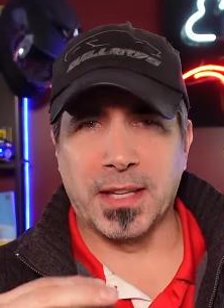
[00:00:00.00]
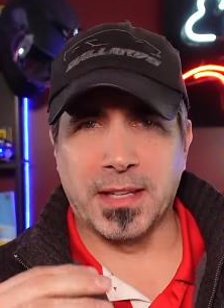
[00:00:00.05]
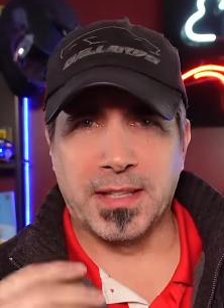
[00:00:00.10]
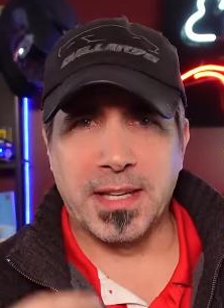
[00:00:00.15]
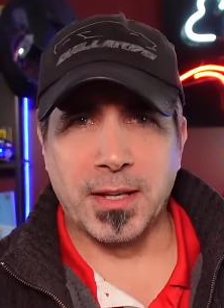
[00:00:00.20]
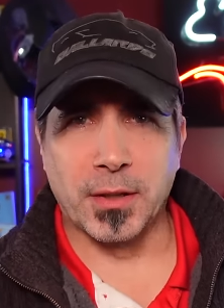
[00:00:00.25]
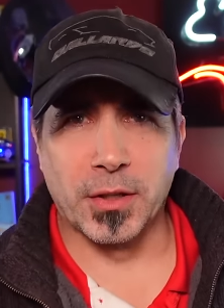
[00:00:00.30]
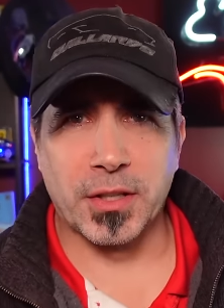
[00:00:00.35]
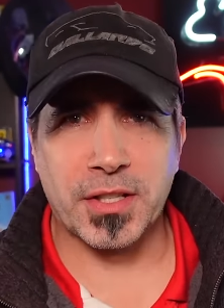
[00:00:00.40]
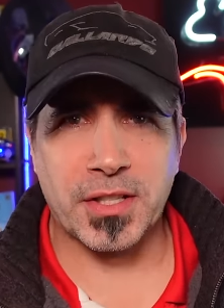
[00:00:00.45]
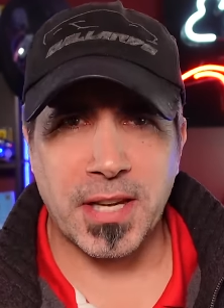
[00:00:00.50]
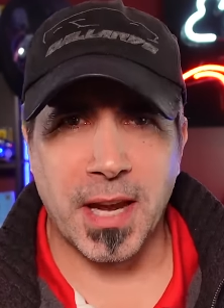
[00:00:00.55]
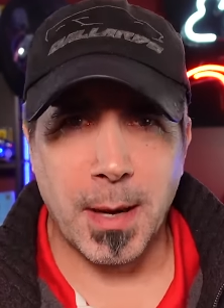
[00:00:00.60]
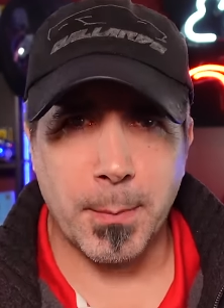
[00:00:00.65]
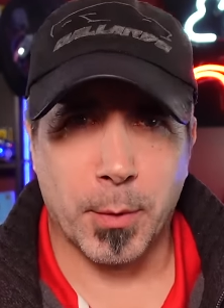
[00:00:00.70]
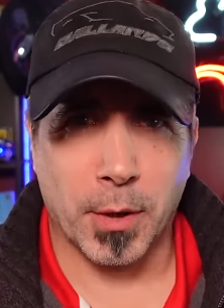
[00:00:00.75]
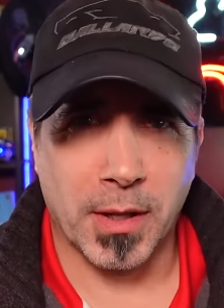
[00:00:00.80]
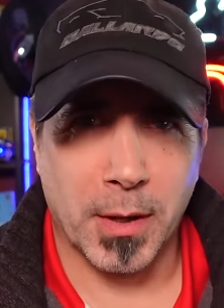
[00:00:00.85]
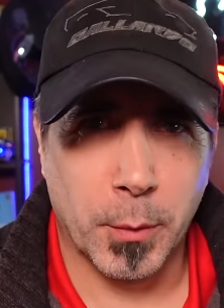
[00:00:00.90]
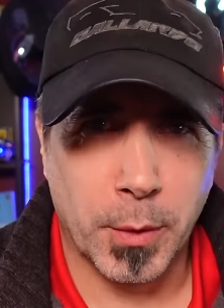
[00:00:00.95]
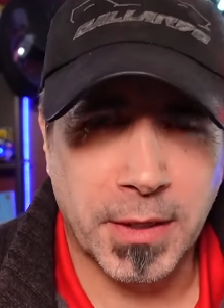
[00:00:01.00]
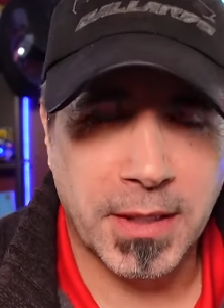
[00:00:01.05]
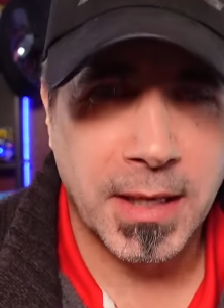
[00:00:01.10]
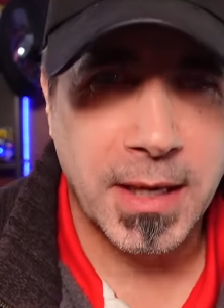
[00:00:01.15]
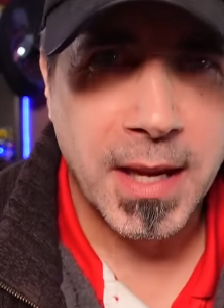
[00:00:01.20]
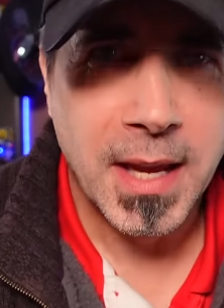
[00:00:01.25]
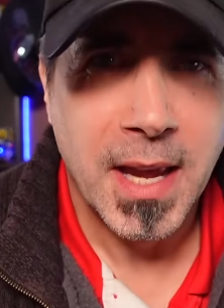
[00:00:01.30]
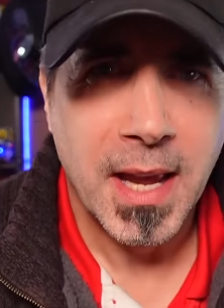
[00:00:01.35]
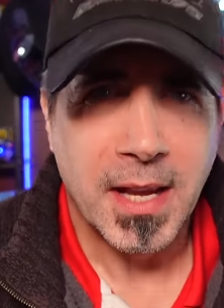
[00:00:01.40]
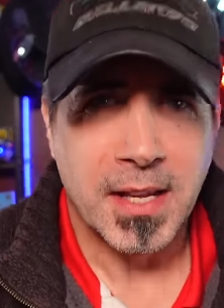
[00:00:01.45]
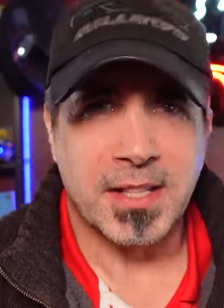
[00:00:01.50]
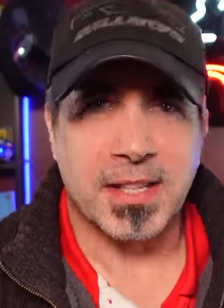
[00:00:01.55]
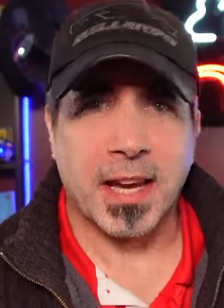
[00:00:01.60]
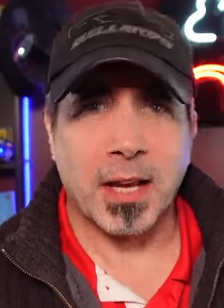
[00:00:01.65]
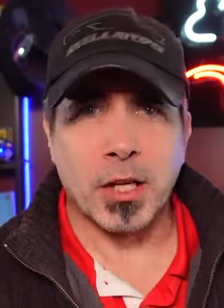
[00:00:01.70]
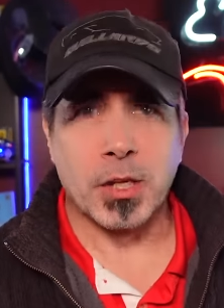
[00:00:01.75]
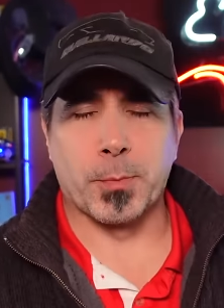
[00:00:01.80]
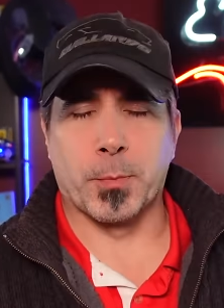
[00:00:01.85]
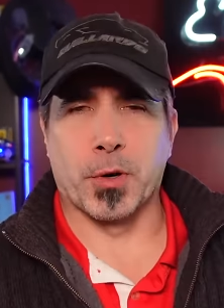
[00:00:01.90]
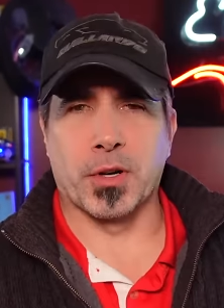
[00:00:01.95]
dealer's table with the
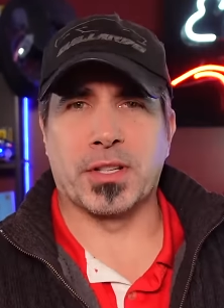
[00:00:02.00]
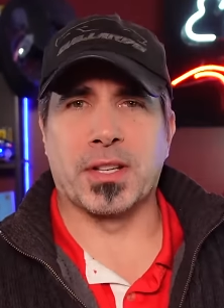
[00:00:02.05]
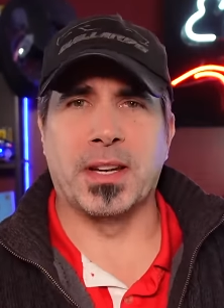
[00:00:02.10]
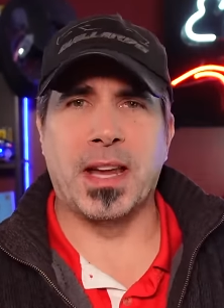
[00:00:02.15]
salesperson,